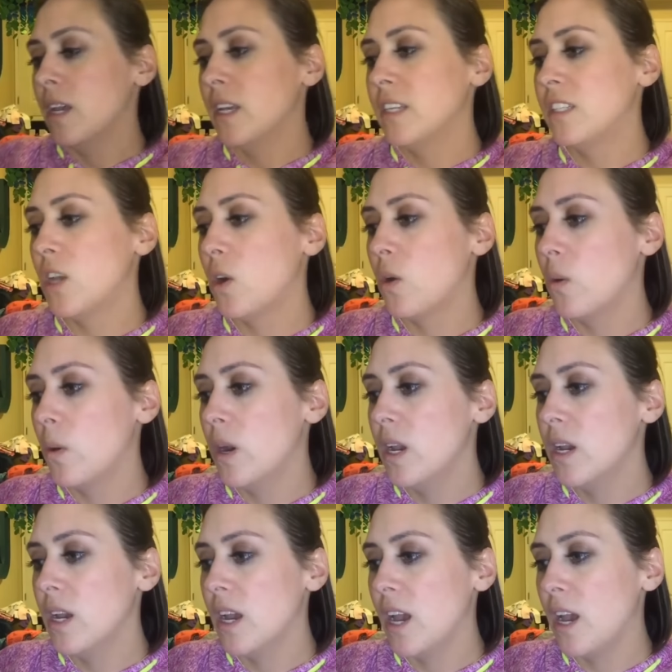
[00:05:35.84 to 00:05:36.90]
So
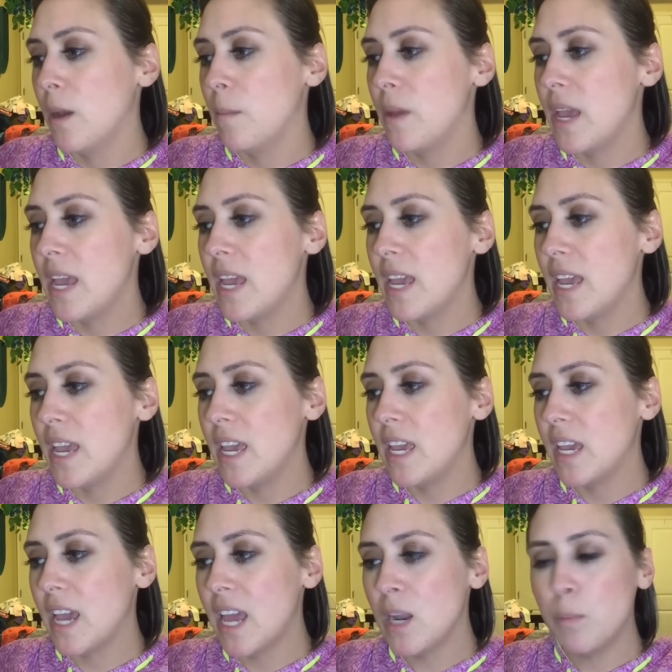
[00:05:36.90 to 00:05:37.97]
um,
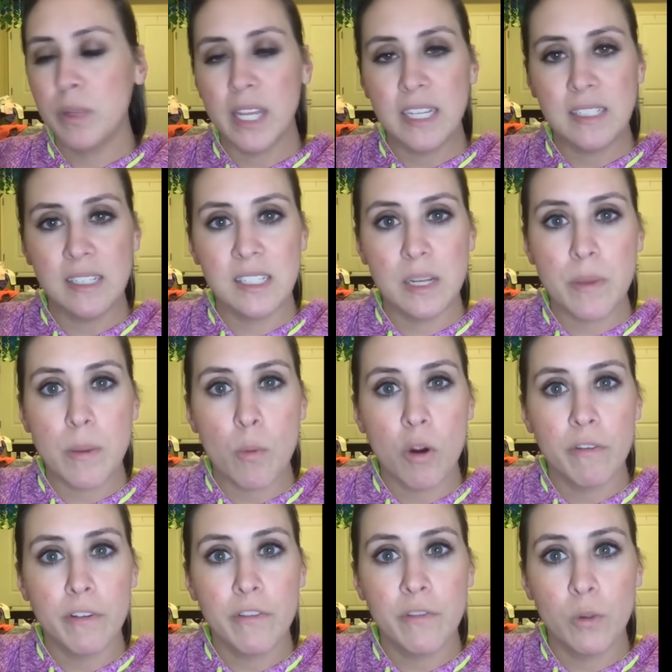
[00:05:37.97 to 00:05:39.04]
it kind of plays this to be more
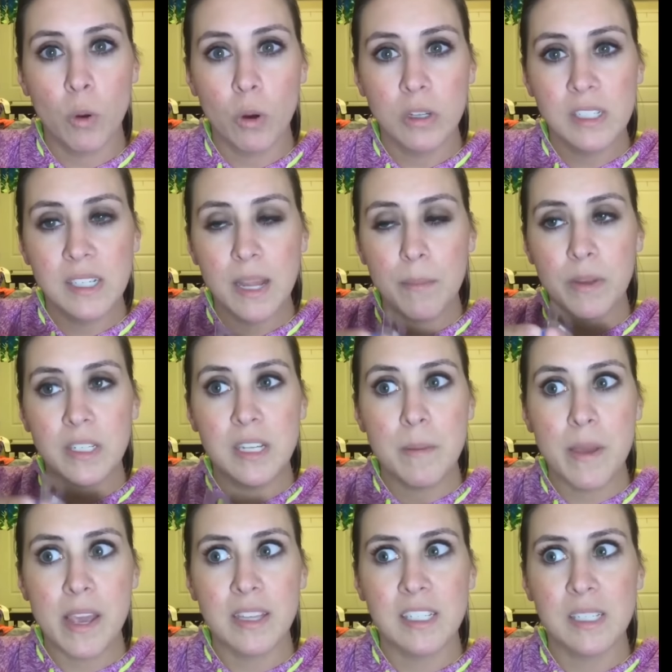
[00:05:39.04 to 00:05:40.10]
of a floral scent, but to
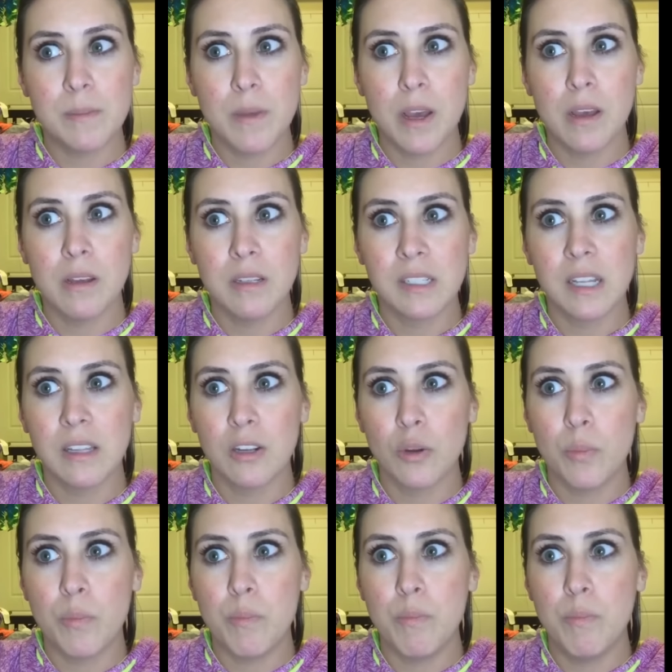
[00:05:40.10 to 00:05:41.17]
me it smells a
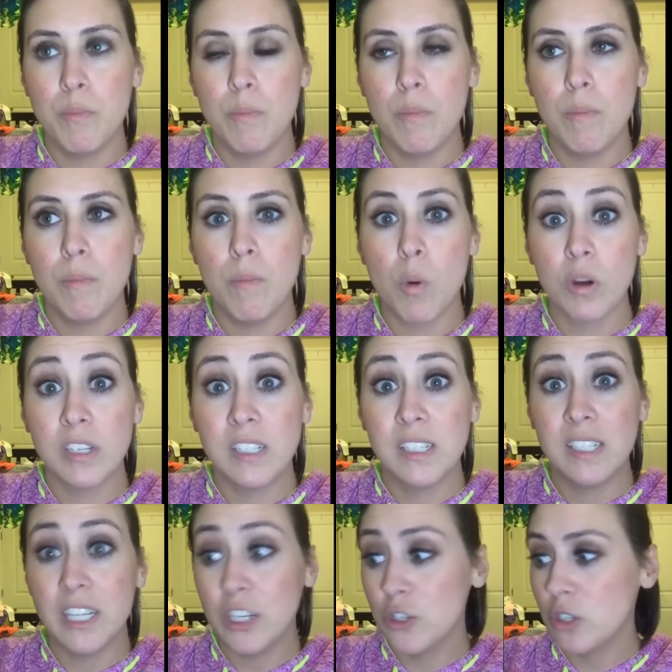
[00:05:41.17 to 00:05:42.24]
little more
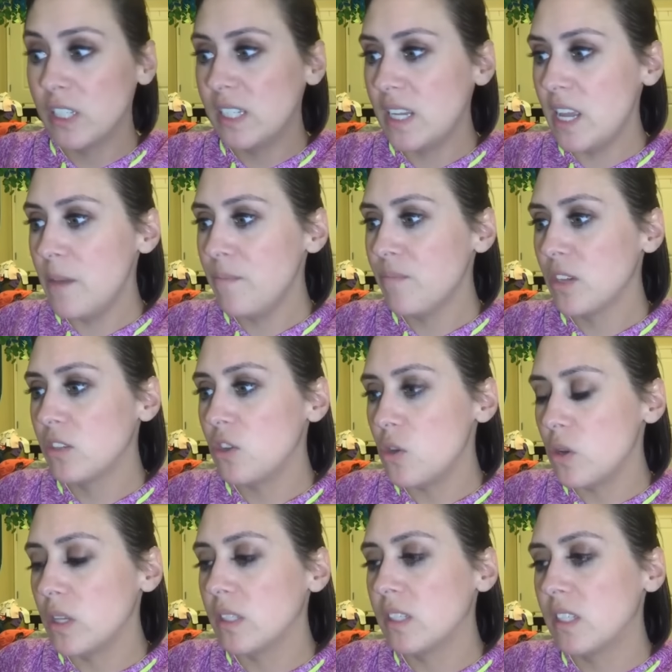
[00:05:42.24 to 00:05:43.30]
citrusy, so
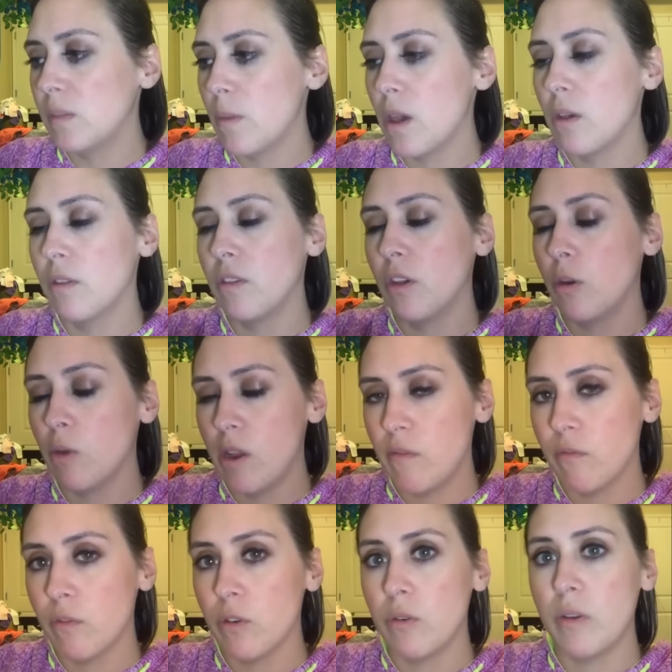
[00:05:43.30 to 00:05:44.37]
you can smell the
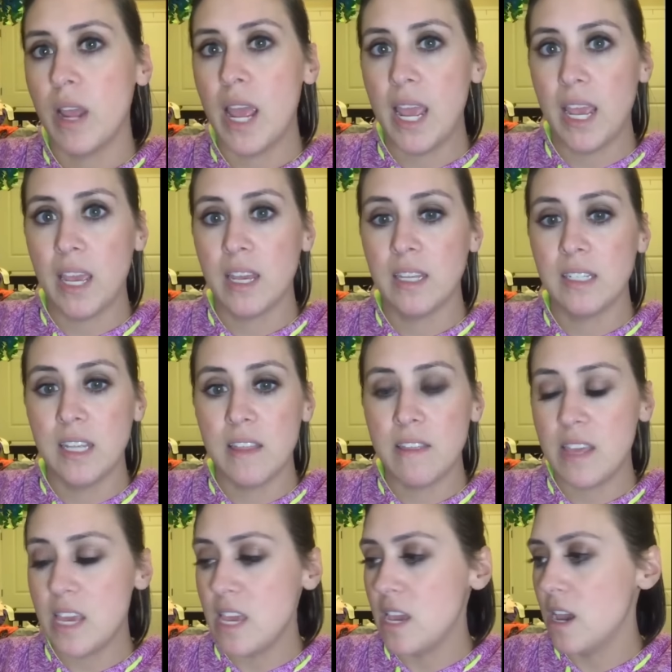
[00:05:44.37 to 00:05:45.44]
grapefruit and
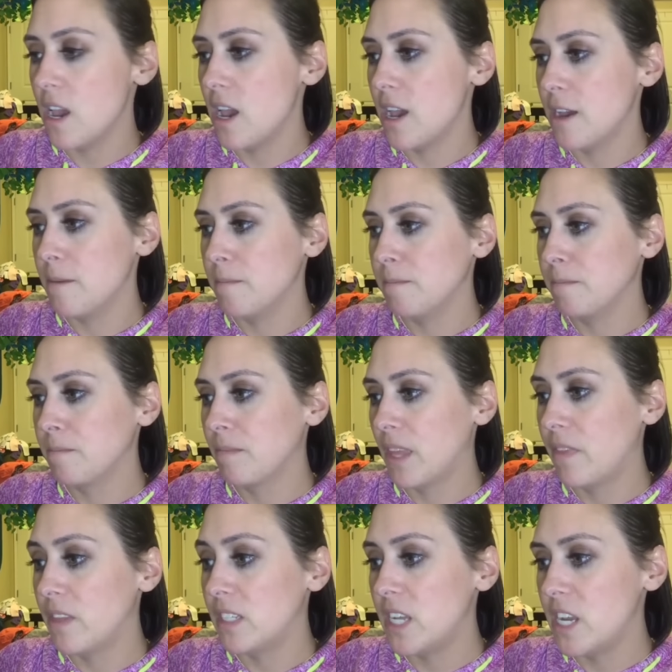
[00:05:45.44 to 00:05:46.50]
the um,
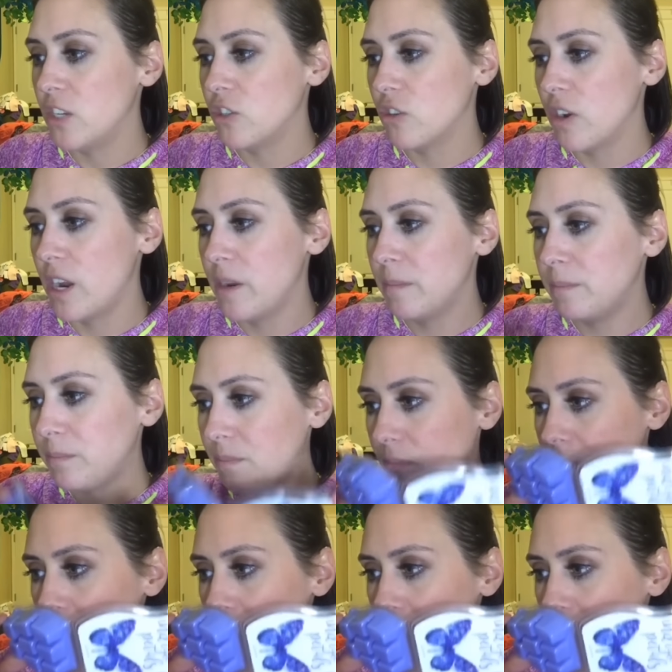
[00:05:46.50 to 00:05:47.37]
the tangerine.